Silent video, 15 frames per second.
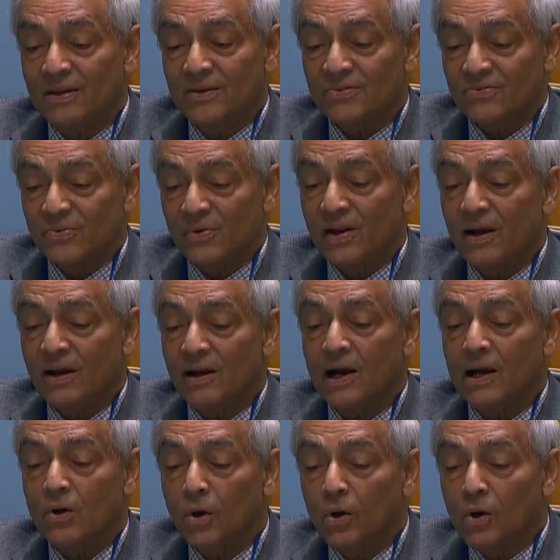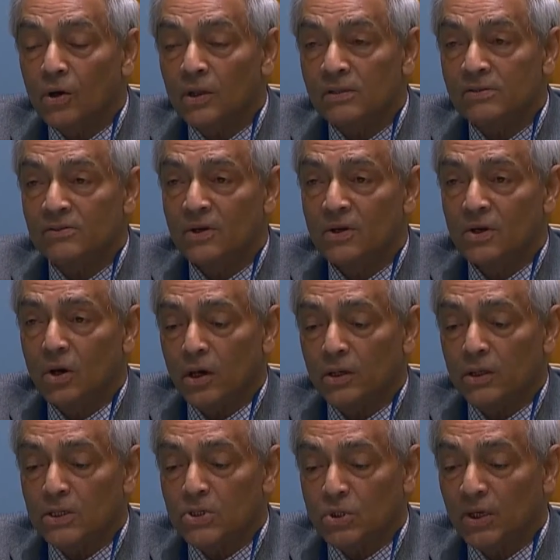Sri Lanka calls
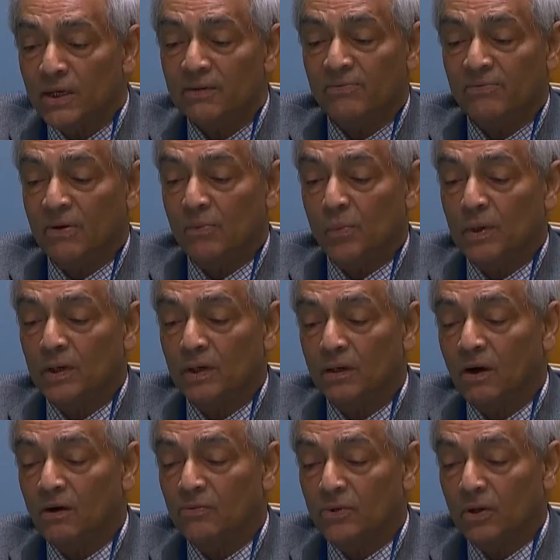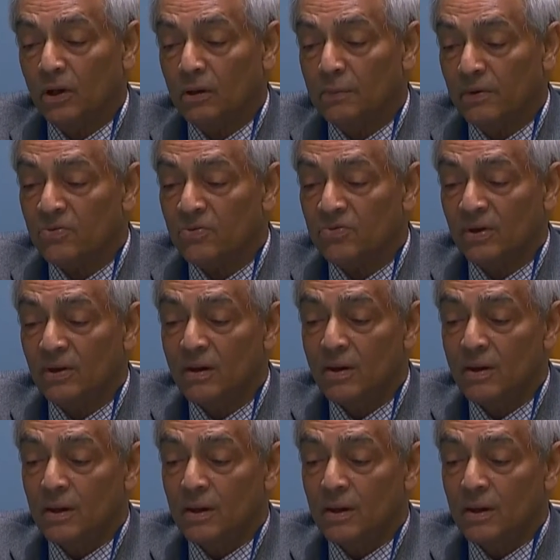on a joint framework of collaboration